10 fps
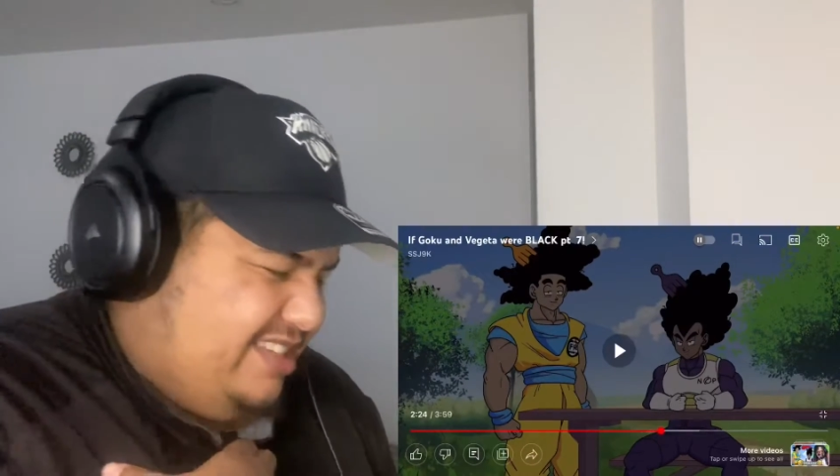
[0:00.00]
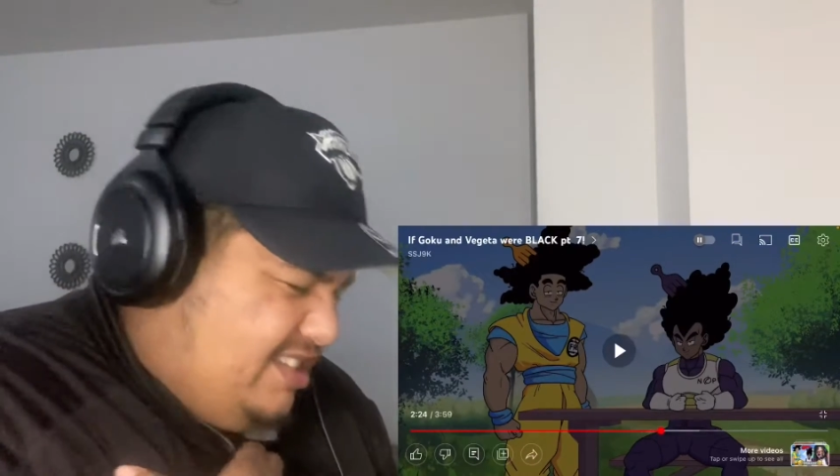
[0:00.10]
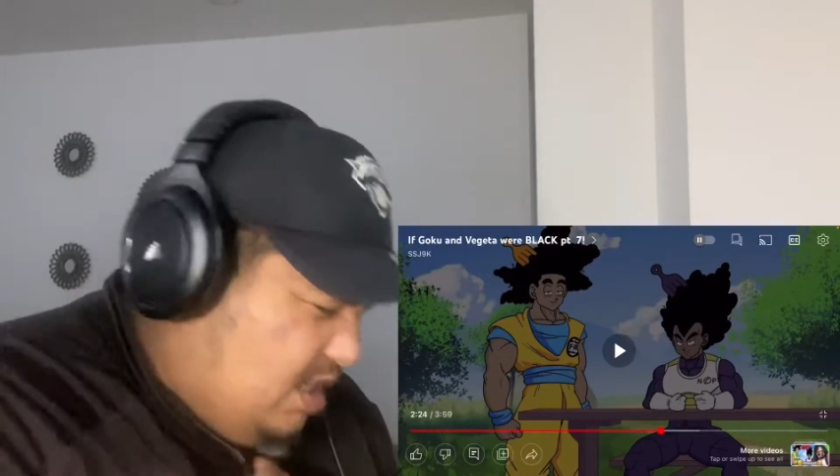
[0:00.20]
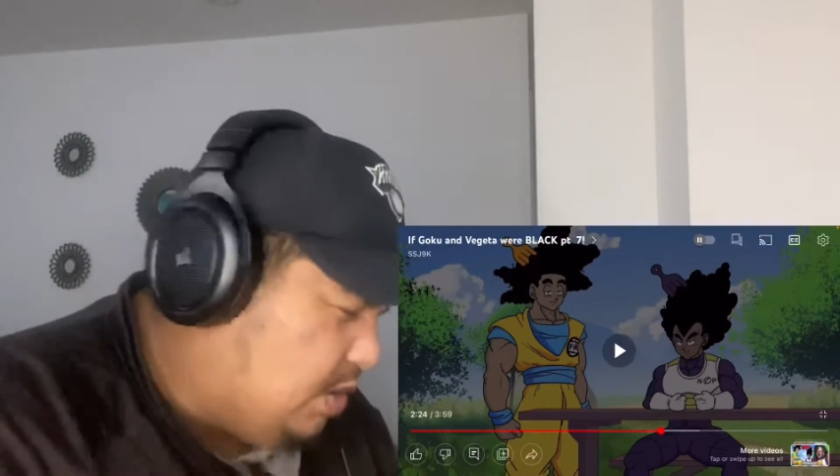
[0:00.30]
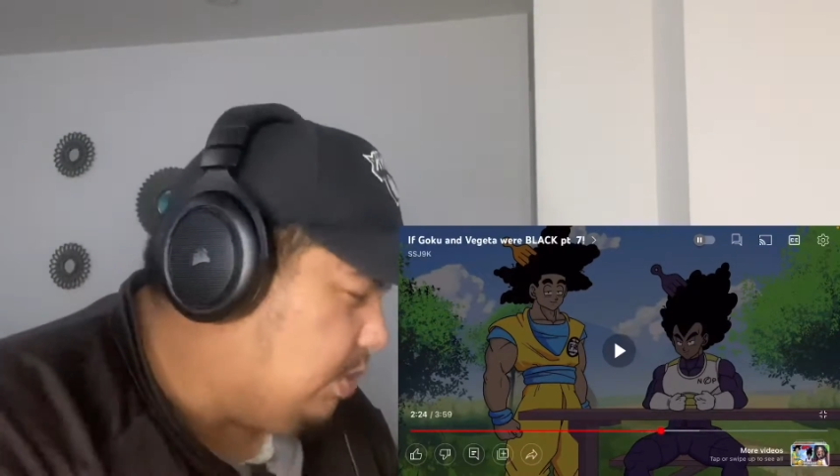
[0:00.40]

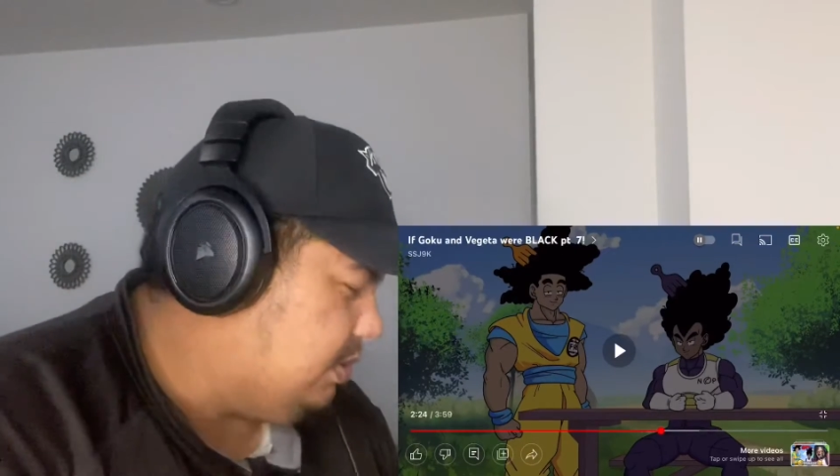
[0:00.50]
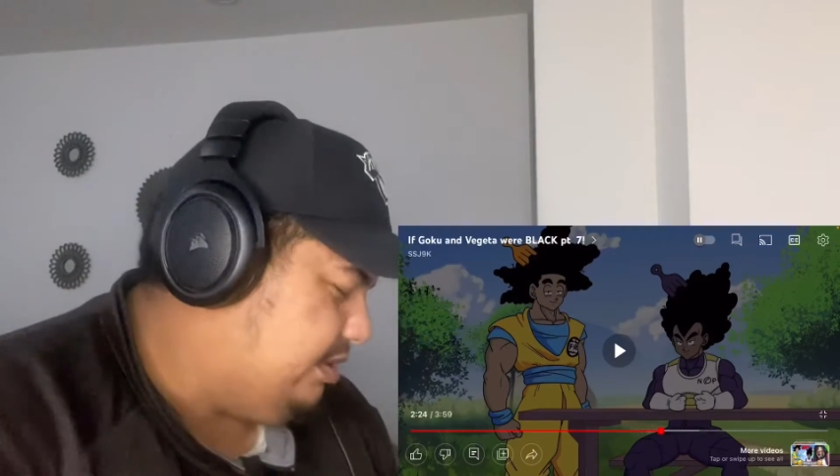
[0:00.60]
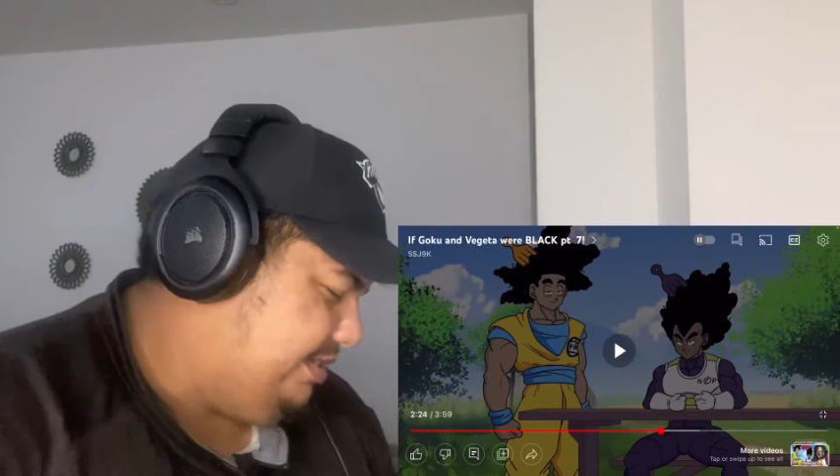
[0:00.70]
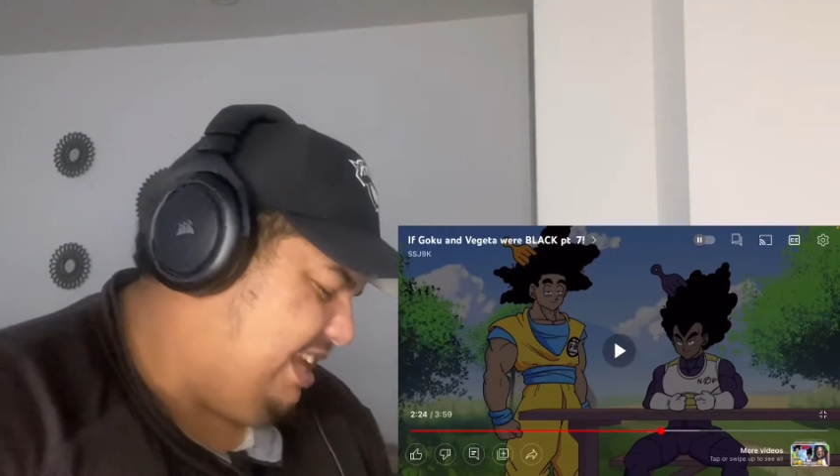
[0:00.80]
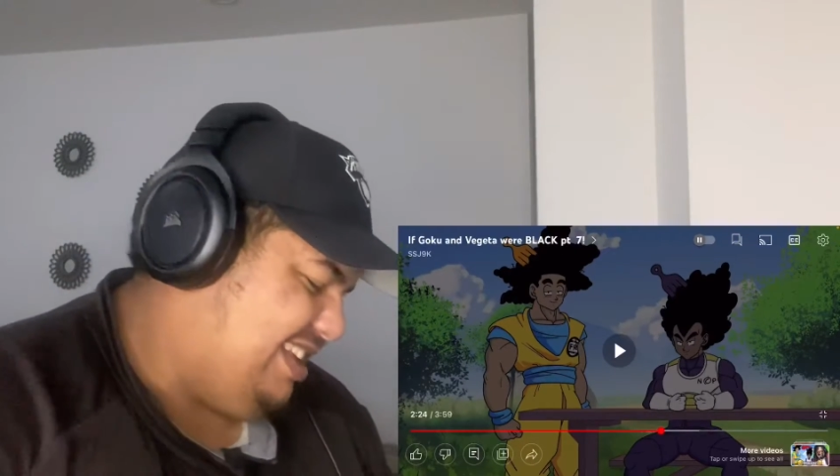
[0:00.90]
soul,
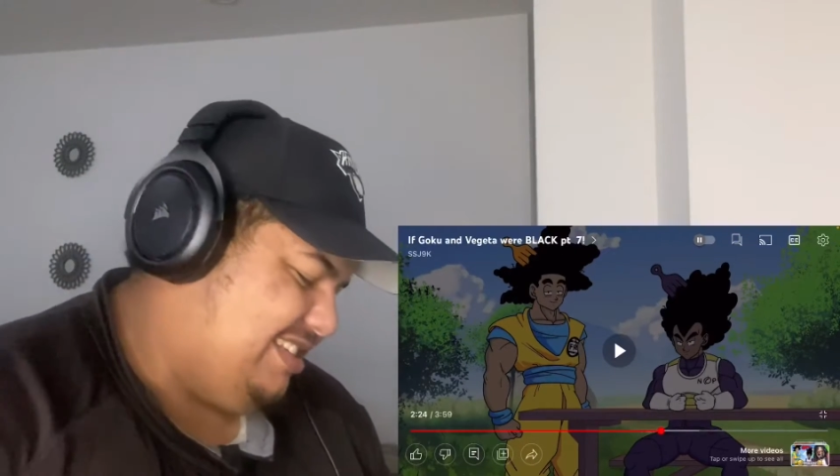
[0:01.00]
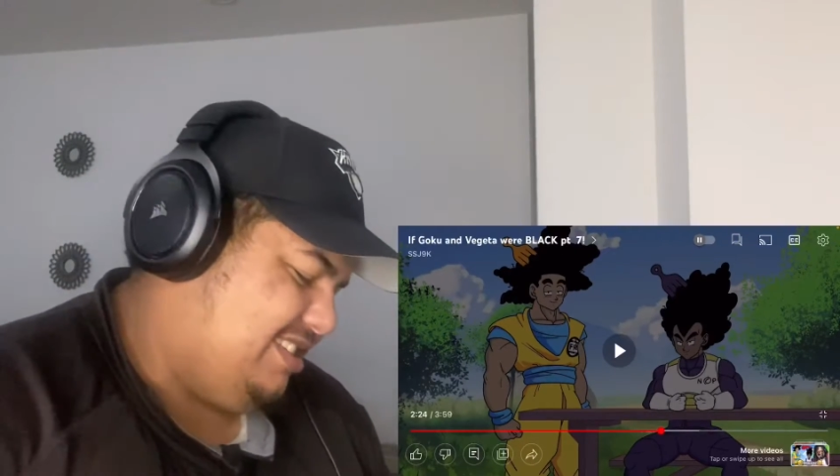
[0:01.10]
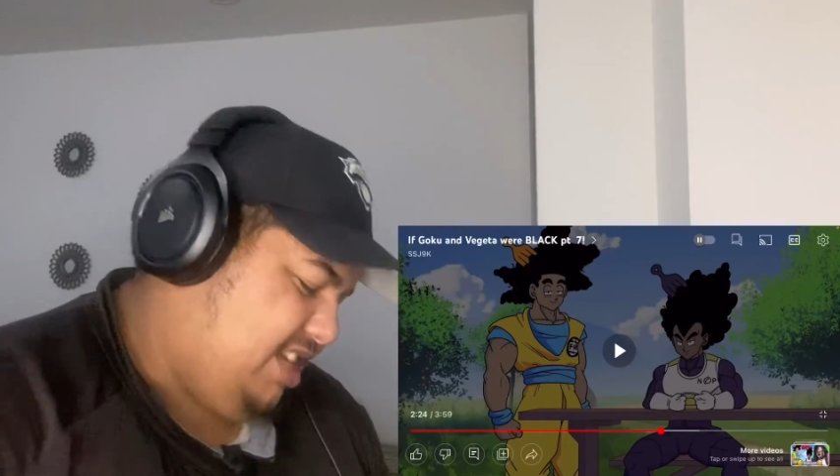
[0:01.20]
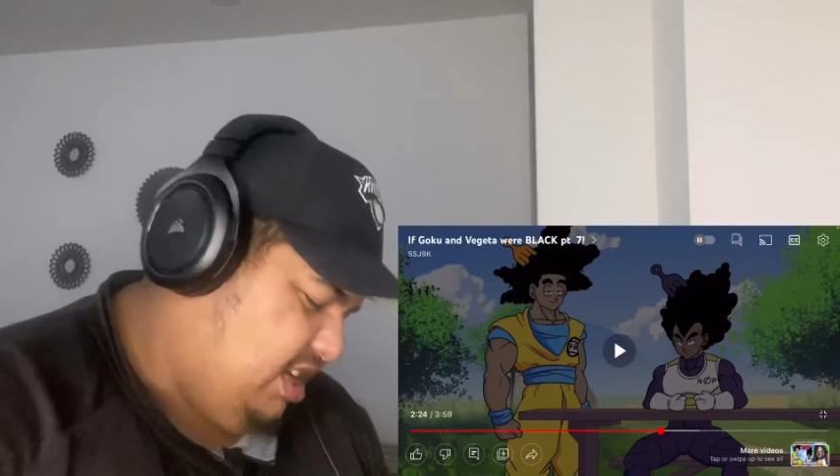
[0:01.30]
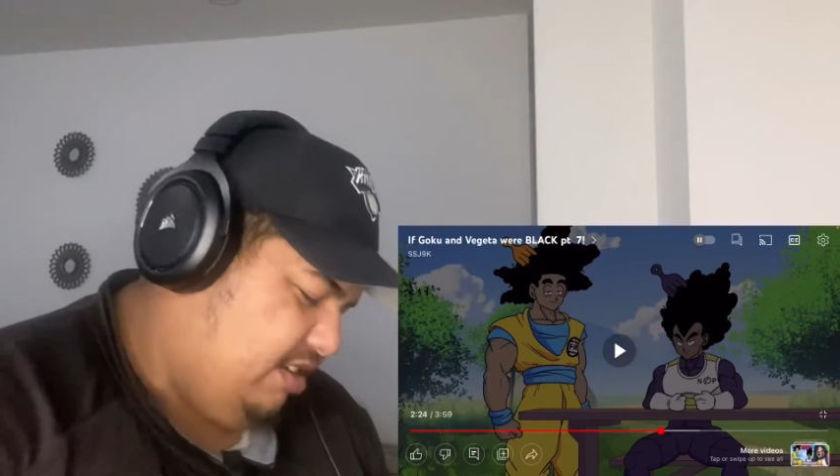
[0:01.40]
that's
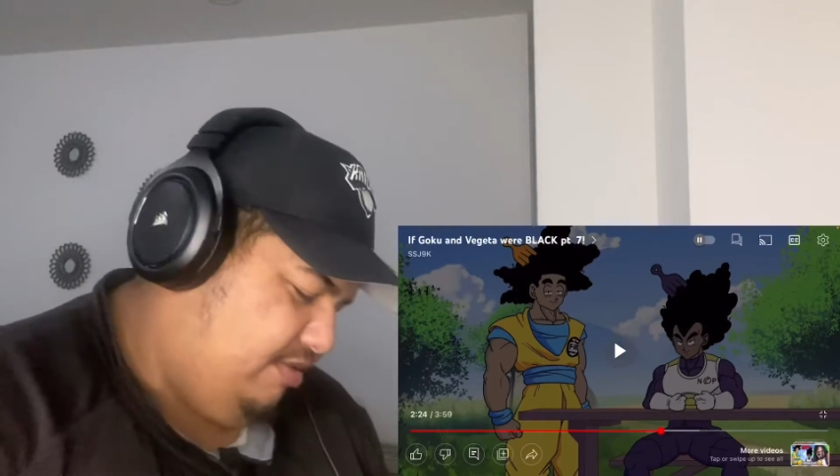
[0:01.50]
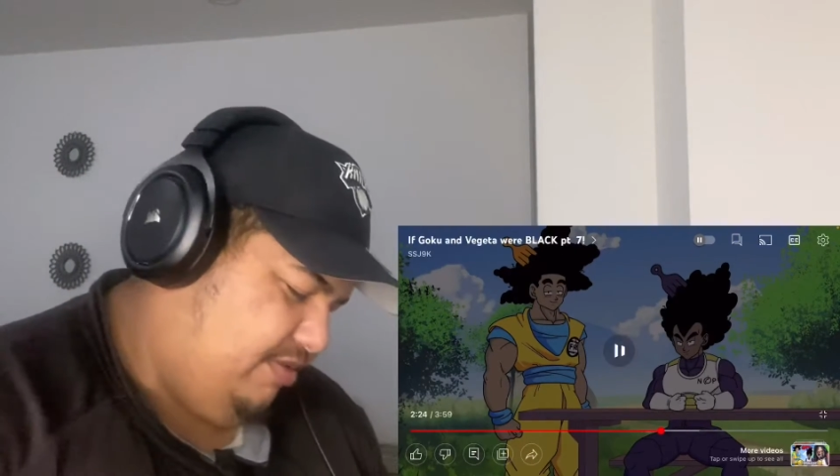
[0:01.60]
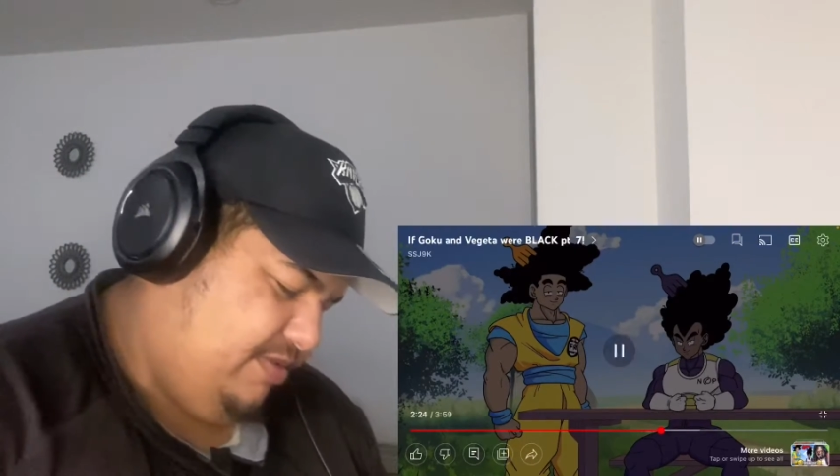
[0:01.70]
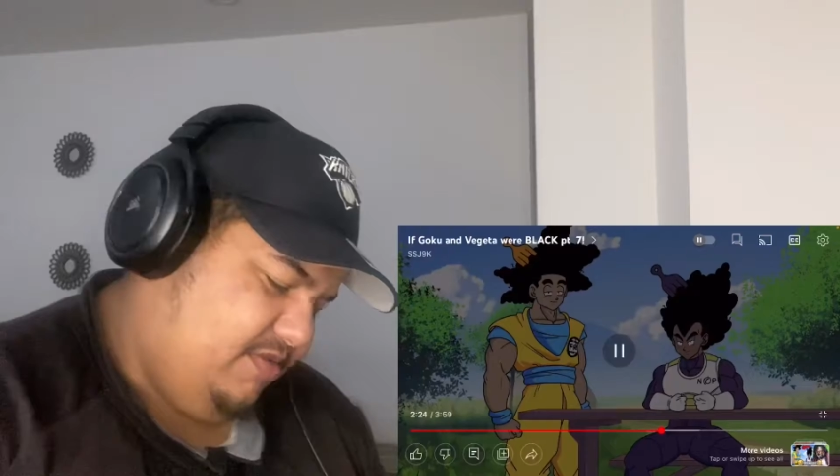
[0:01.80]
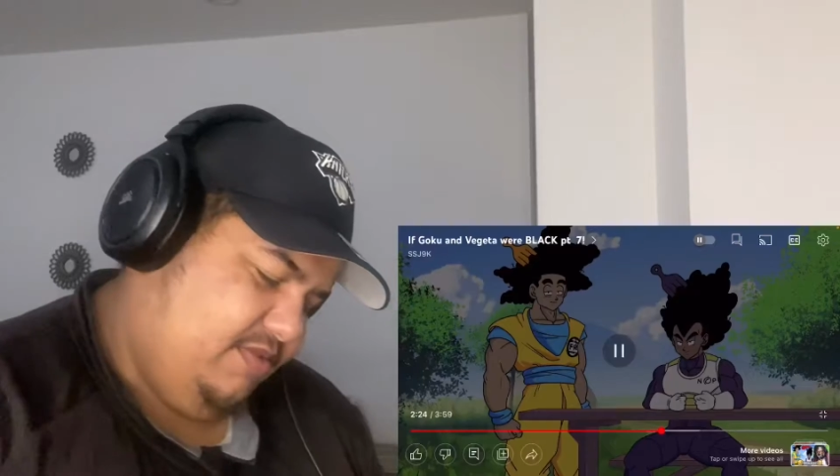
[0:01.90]
tough.